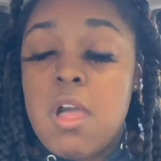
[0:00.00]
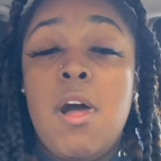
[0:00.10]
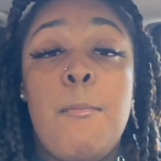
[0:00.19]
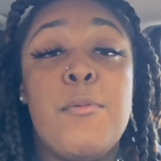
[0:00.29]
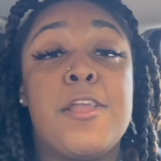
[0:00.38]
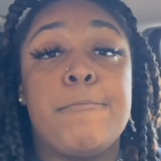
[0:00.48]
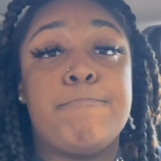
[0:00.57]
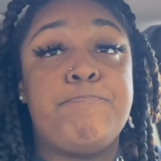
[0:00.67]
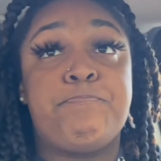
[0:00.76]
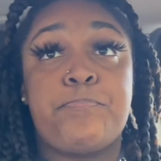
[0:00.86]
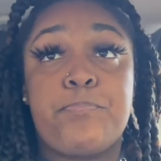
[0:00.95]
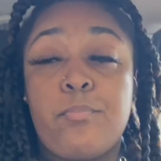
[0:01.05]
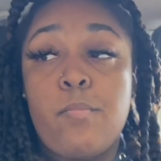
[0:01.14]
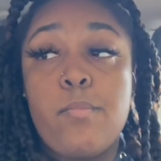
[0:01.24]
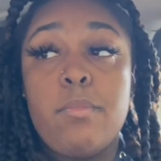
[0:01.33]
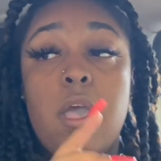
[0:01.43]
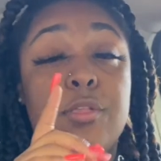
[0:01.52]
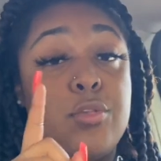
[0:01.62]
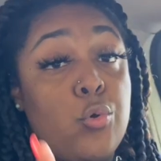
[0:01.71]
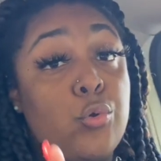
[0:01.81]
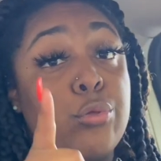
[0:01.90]
I mean,
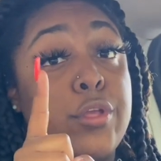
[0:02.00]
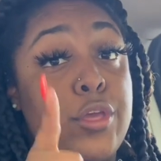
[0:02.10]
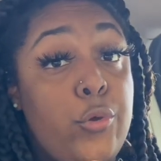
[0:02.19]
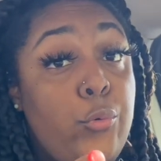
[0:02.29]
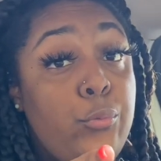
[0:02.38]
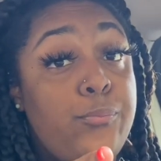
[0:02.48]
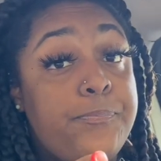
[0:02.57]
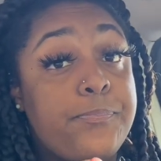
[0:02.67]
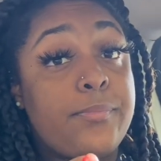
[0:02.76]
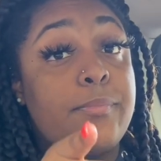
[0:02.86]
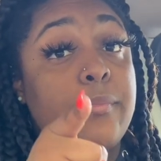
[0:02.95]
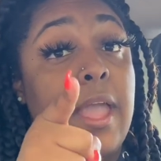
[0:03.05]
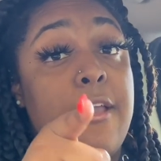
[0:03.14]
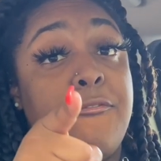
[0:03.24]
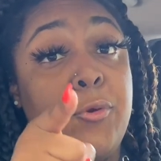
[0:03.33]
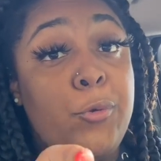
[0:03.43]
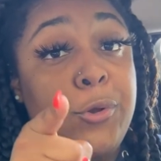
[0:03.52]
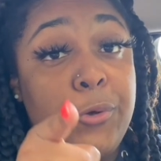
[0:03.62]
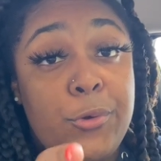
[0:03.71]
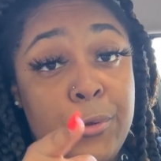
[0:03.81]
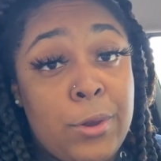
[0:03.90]
toodles to you if you
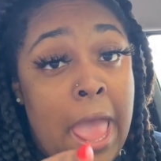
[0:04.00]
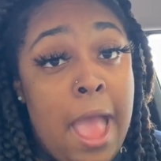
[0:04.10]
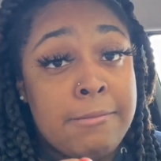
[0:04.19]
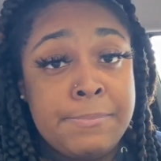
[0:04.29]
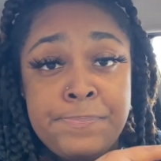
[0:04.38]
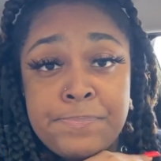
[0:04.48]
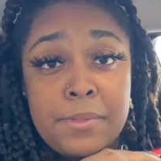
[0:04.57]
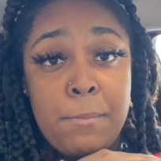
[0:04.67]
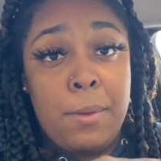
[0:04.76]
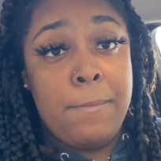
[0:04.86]
do that, but